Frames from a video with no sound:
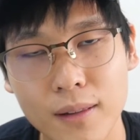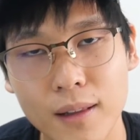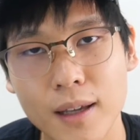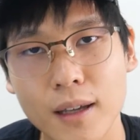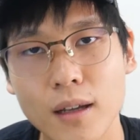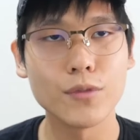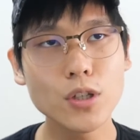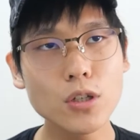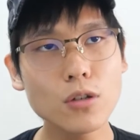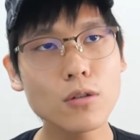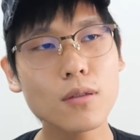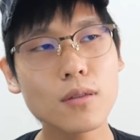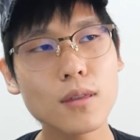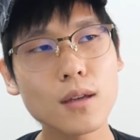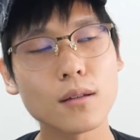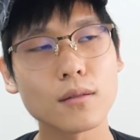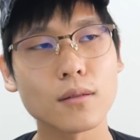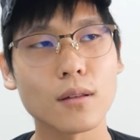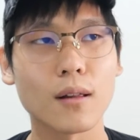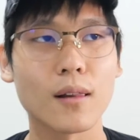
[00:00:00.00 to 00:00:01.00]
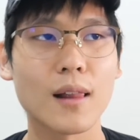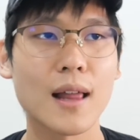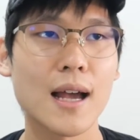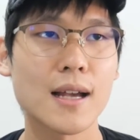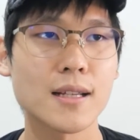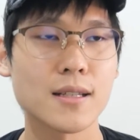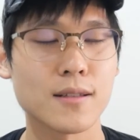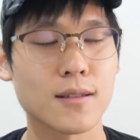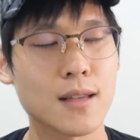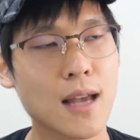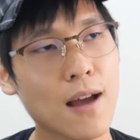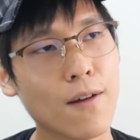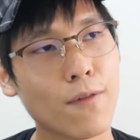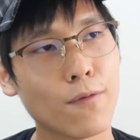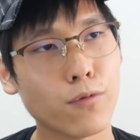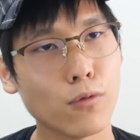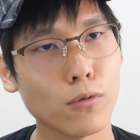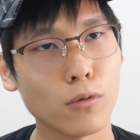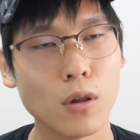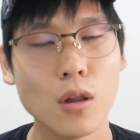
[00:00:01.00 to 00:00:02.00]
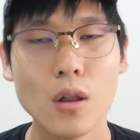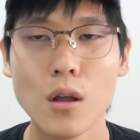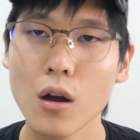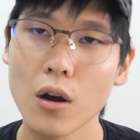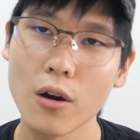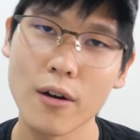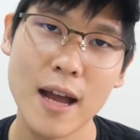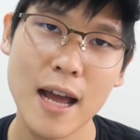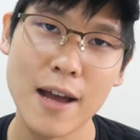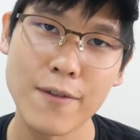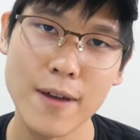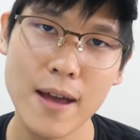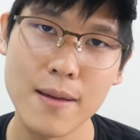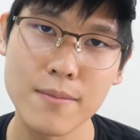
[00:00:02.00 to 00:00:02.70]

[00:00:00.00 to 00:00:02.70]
like, do you think the glass is half full or half